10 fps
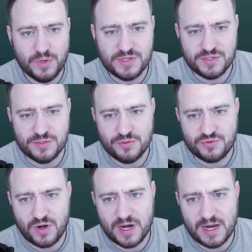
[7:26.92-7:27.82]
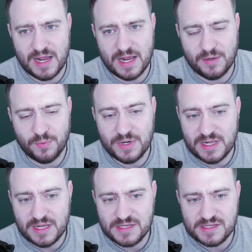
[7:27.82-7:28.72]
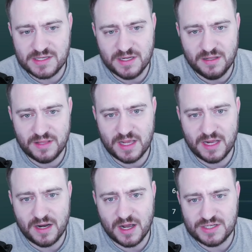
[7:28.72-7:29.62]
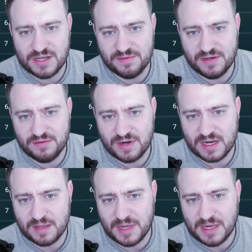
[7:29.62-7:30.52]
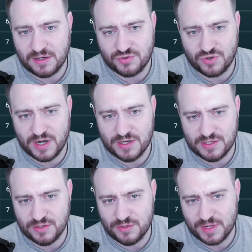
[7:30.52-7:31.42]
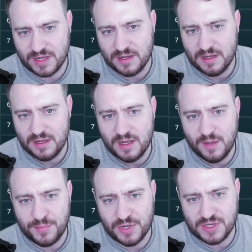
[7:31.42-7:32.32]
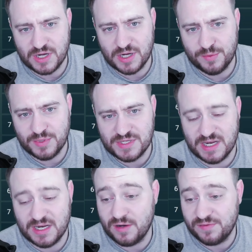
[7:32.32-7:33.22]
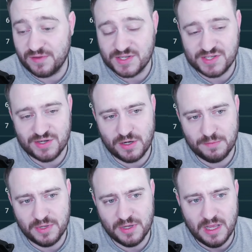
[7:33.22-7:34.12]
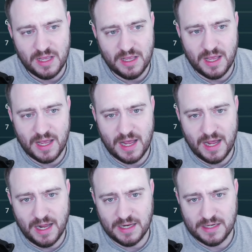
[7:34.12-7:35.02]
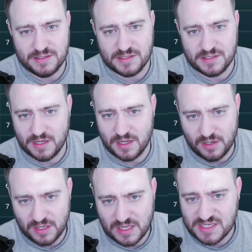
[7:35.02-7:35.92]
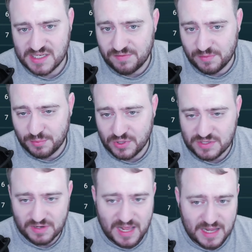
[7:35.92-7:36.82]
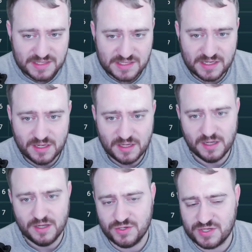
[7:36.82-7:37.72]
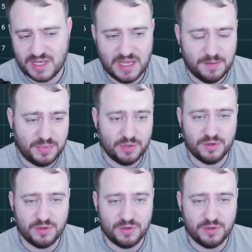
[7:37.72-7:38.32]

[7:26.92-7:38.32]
to try and win this, then I definitely recommend trying to do that. But I would say go for the snipe and save your books for last. Just keep building